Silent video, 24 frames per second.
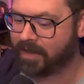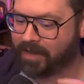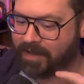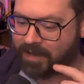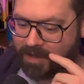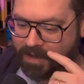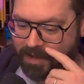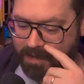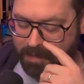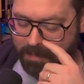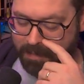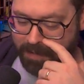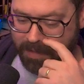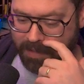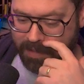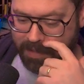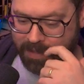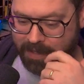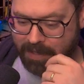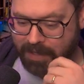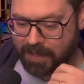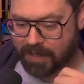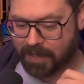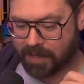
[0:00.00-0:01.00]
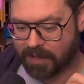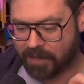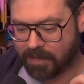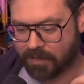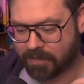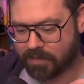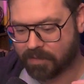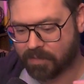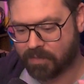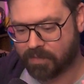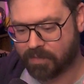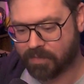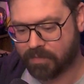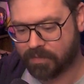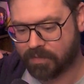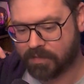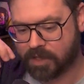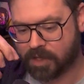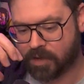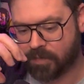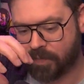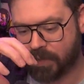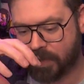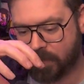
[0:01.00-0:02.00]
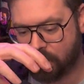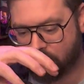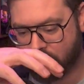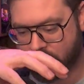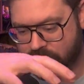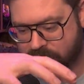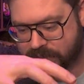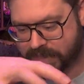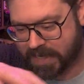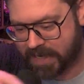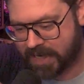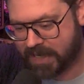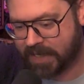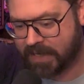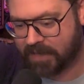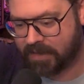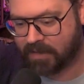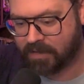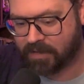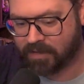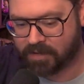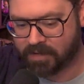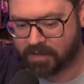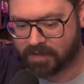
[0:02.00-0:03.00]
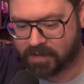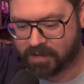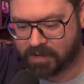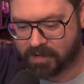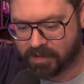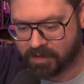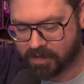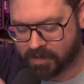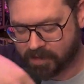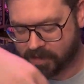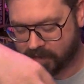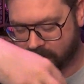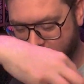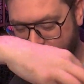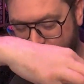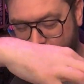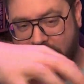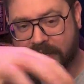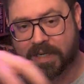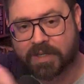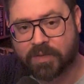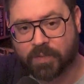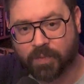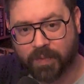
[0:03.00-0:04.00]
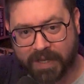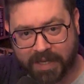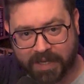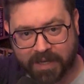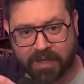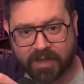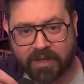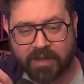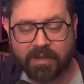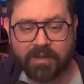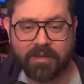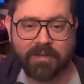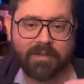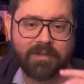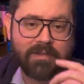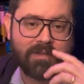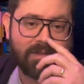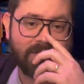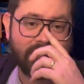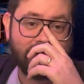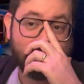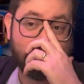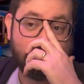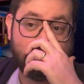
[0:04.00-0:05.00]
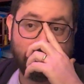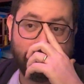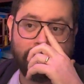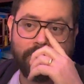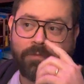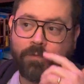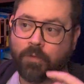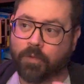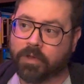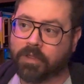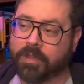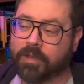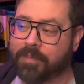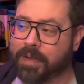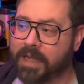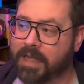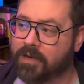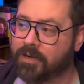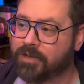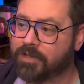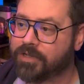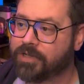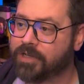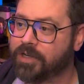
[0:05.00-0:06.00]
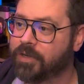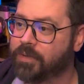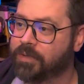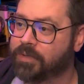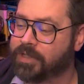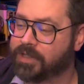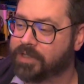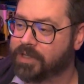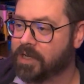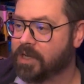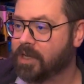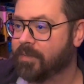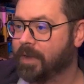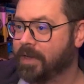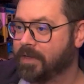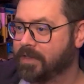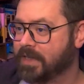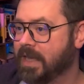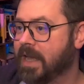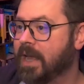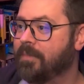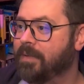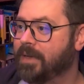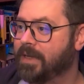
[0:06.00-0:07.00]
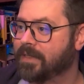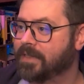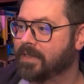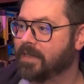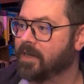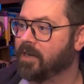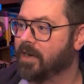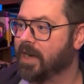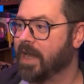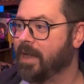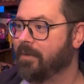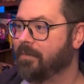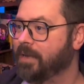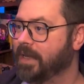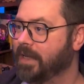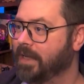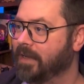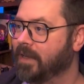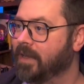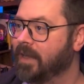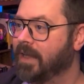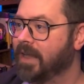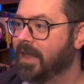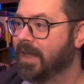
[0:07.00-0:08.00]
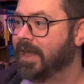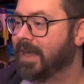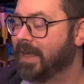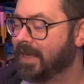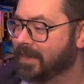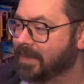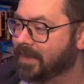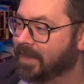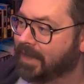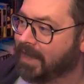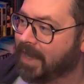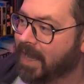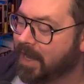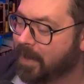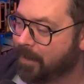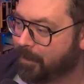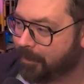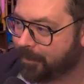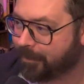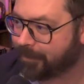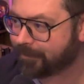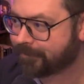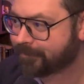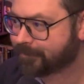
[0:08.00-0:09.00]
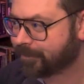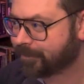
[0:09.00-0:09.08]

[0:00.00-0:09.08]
and they'll be rotating week to week for the panel show to talk about topics that are happening in the game.